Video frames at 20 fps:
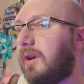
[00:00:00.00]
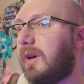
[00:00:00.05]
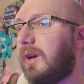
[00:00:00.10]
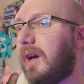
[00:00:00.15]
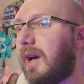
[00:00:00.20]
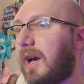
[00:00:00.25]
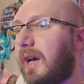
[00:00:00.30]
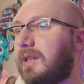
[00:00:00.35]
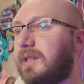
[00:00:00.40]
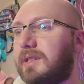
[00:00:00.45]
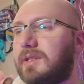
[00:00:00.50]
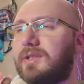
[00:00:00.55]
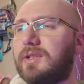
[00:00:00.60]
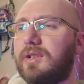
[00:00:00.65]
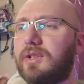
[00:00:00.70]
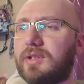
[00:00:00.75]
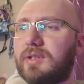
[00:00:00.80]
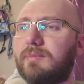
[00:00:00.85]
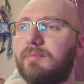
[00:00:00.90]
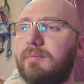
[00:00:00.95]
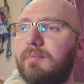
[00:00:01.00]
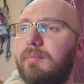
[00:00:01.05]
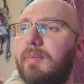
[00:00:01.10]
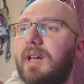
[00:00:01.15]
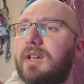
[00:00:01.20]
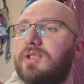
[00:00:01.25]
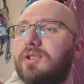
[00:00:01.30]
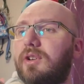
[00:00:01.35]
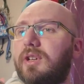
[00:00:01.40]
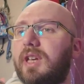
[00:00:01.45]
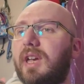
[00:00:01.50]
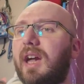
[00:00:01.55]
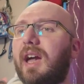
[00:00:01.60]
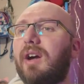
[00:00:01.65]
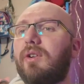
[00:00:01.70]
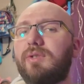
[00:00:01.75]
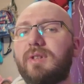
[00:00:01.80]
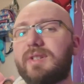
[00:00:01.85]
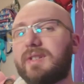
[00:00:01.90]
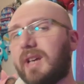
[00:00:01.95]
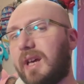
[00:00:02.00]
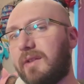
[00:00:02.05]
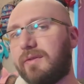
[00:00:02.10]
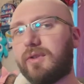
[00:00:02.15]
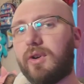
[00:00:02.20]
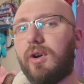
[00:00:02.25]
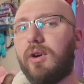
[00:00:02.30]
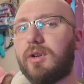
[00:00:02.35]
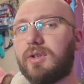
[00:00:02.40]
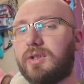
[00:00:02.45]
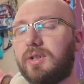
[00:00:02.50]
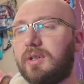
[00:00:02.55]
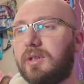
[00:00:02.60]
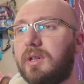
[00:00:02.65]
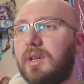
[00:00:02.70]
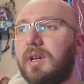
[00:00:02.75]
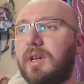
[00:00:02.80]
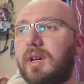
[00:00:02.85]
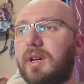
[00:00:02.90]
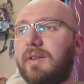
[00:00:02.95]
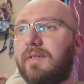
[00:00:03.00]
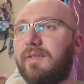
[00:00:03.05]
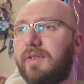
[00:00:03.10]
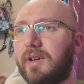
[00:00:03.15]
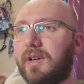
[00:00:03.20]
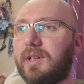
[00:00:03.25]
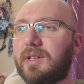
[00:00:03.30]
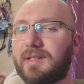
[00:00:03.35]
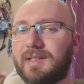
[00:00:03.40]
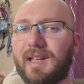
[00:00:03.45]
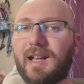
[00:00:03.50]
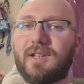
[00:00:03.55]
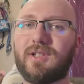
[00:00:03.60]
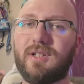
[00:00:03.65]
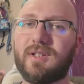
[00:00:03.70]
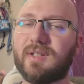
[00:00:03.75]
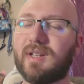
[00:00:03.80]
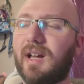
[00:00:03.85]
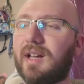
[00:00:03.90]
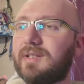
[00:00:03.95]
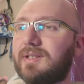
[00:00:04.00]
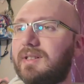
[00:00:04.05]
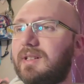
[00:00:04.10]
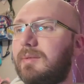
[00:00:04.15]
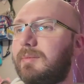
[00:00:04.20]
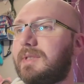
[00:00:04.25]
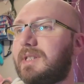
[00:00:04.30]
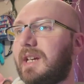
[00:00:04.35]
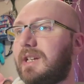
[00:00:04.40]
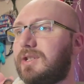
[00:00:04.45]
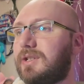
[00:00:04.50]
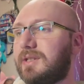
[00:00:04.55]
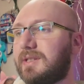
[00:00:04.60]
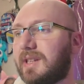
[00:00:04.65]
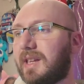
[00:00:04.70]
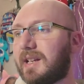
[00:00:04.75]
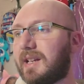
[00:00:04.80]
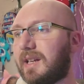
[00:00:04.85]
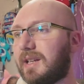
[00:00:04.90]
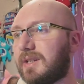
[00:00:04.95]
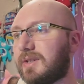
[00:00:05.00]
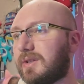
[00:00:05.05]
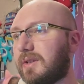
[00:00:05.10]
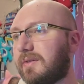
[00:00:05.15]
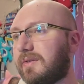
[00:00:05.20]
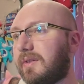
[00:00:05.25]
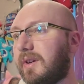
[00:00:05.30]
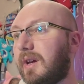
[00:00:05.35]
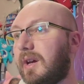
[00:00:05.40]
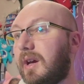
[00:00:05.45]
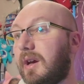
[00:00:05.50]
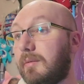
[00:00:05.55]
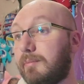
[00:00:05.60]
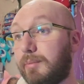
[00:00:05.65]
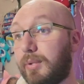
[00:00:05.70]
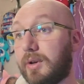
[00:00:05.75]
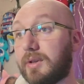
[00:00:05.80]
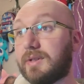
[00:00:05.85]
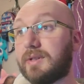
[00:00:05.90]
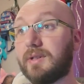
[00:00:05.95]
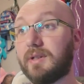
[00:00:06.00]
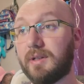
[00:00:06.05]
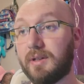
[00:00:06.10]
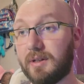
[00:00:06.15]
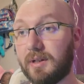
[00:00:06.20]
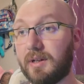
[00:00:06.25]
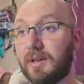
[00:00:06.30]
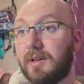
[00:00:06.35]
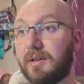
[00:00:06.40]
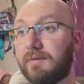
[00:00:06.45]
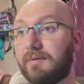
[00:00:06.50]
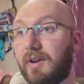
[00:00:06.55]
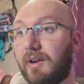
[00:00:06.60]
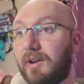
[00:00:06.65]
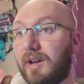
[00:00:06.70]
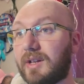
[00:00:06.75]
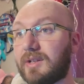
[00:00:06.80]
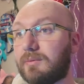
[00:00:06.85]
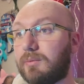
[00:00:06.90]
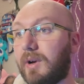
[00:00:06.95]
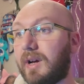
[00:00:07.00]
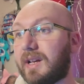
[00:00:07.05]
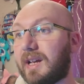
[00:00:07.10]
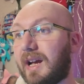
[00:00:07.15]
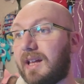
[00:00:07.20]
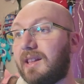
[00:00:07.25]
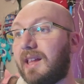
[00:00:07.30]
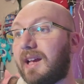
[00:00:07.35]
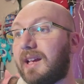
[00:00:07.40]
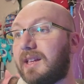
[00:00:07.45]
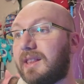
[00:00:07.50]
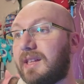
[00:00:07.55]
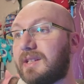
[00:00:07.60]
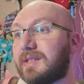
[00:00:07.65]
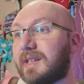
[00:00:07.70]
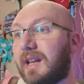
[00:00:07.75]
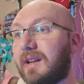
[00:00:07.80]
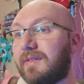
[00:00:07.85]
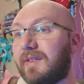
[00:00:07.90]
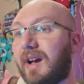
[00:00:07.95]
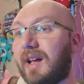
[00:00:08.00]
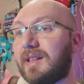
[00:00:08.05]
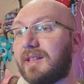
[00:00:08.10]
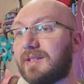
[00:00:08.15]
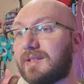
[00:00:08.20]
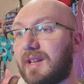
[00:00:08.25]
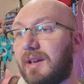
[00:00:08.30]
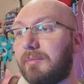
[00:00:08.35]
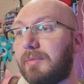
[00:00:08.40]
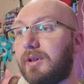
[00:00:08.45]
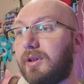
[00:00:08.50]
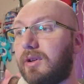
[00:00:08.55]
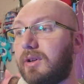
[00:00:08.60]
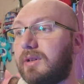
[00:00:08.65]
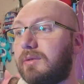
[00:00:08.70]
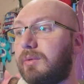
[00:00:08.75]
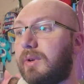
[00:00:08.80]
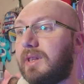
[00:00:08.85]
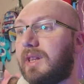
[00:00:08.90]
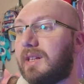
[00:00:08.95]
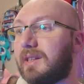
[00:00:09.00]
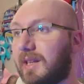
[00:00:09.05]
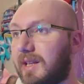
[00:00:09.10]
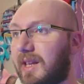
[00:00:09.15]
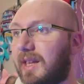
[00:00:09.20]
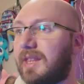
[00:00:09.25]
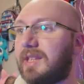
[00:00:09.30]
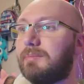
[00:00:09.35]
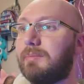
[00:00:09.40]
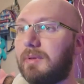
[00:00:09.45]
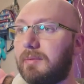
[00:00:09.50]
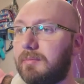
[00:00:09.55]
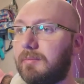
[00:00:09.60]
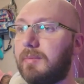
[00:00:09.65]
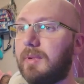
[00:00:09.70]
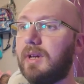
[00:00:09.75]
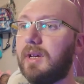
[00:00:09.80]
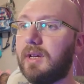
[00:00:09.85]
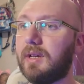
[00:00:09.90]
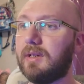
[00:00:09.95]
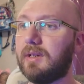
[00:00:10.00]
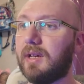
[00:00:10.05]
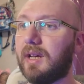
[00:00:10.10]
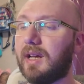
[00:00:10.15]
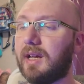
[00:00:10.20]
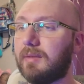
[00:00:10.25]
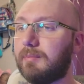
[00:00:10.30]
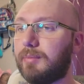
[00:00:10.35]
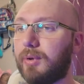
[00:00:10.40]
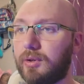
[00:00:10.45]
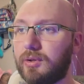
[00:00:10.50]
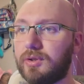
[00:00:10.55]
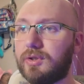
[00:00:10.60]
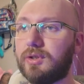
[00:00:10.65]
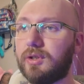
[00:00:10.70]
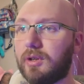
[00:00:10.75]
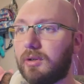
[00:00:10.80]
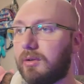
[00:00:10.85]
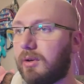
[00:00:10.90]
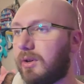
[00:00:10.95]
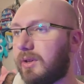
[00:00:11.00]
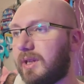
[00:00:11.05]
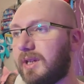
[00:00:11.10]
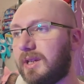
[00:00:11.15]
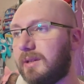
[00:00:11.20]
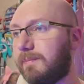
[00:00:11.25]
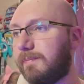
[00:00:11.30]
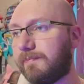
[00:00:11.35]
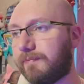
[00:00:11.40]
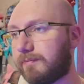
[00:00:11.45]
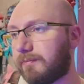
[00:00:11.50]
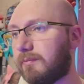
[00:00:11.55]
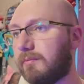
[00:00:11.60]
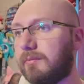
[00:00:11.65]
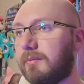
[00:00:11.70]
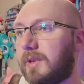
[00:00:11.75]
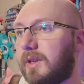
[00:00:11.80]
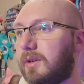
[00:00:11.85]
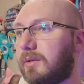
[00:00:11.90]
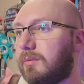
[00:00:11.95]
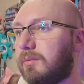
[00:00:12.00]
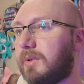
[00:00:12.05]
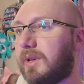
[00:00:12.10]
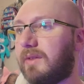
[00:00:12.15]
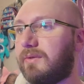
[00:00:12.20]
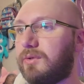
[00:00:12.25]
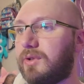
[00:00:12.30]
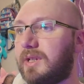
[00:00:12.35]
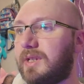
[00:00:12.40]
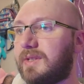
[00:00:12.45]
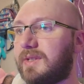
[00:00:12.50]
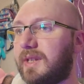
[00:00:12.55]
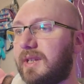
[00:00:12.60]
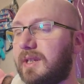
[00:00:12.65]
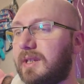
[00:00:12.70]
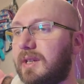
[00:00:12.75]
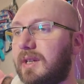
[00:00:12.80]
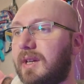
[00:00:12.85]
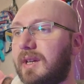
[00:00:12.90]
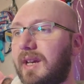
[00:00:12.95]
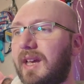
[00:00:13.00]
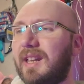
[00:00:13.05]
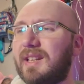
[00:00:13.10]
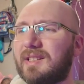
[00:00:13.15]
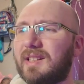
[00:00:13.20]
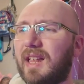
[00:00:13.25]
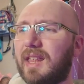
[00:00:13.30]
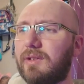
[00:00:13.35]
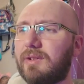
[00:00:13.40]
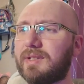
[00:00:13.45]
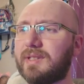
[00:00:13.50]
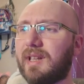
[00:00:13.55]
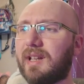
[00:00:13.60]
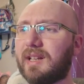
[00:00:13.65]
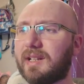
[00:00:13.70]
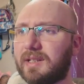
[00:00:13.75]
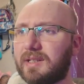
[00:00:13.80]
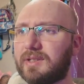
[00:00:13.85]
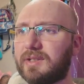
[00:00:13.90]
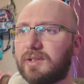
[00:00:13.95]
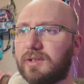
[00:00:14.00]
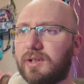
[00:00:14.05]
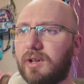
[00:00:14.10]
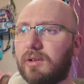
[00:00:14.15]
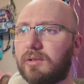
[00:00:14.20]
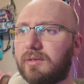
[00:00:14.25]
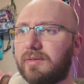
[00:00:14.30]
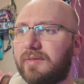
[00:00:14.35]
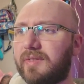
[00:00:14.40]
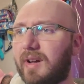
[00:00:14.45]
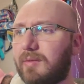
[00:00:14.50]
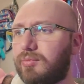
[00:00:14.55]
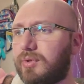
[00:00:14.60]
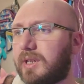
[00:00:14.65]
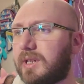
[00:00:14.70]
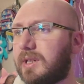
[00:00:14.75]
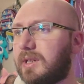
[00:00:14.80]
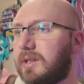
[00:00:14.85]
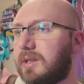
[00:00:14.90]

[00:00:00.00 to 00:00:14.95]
I used to just make sure you err on the side of caution for texture size and limitations and that kind of stuff. But very nice work. I like this kind of hand-stamped look with like the leather's been punched, you know, or the, you know, whatever it is. It is leather, isn't it? Like it's a golden fabric.